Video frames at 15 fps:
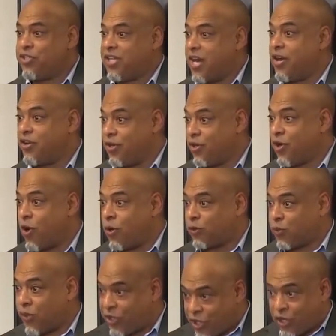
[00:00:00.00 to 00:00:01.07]
share your goals
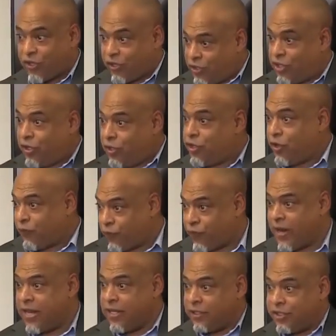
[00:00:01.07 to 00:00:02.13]
with your
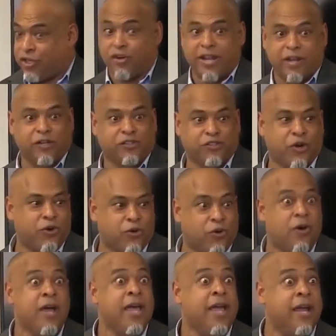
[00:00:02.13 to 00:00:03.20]
friends, your inner
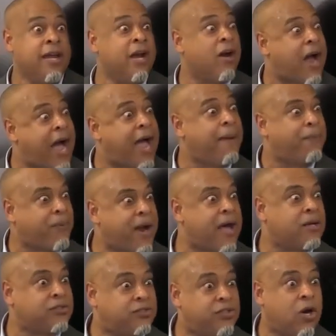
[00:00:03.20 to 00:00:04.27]
circle, and their
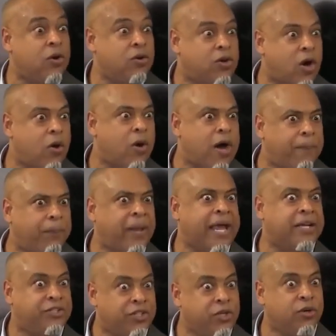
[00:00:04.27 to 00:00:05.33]
eyebrows don't go up
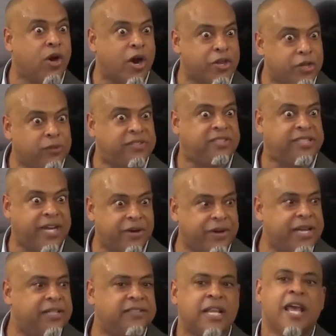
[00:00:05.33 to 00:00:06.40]
like, dude, are you
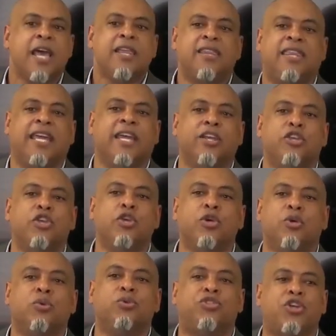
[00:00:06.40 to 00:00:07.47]
serious? Then
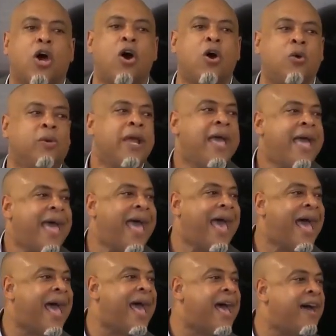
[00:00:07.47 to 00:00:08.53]
you don't
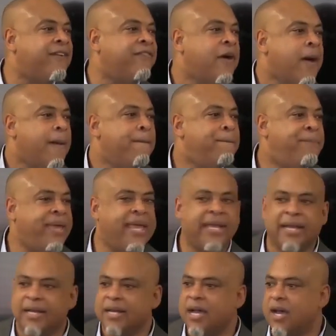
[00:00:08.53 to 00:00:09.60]
have big
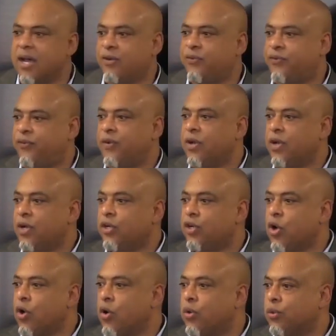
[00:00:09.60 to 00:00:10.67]
enough
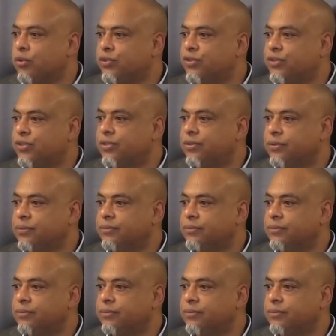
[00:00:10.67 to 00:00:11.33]
goals.